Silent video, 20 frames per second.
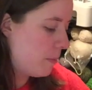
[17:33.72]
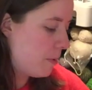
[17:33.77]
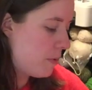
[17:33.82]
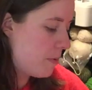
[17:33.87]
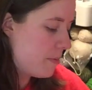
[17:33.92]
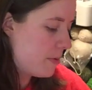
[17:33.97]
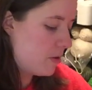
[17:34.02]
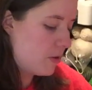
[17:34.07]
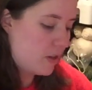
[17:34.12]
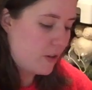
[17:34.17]
I'm
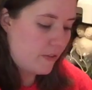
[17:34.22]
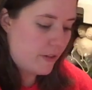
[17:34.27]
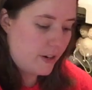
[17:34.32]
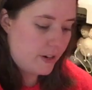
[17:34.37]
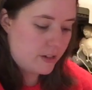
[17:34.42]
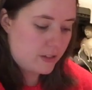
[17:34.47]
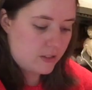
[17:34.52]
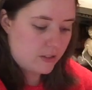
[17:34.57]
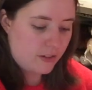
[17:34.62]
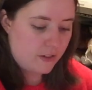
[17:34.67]
going to hook over
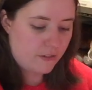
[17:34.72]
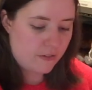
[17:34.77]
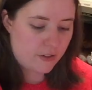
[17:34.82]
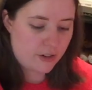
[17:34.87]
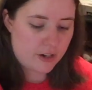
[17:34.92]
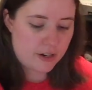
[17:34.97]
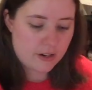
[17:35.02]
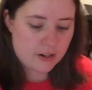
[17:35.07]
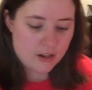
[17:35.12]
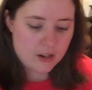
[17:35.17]
here so I don't
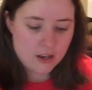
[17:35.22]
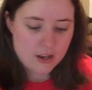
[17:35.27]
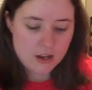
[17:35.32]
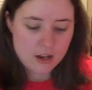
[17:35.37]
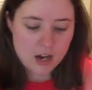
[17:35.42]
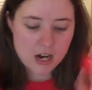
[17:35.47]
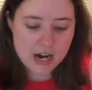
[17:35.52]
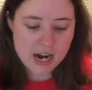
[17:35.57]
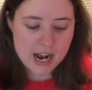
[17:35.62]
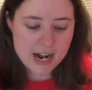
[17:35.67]
forget.
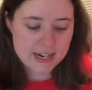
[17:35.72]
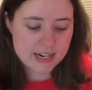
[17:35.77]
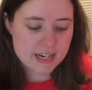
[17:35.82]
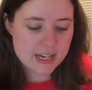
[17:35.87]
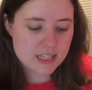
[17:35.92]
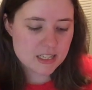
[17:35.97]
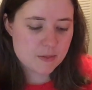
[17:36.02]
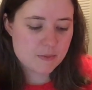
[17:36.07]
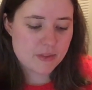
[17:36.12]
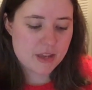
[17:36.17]
Alright, I did
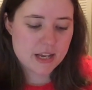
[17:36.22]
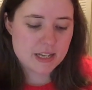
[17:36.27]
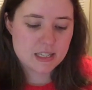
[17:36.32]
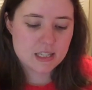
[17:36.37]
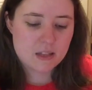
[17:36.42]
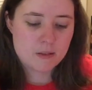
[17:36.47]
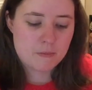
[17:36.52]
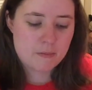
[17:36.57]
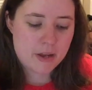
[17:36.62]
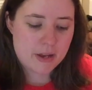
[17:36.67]
get some things
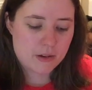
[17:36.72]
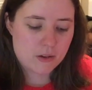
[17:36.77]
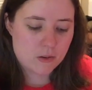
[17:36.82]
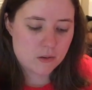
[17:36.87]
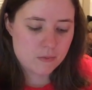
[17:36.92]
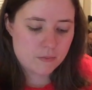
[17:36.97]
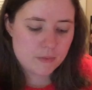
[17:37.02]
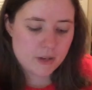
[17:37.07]
in the mail,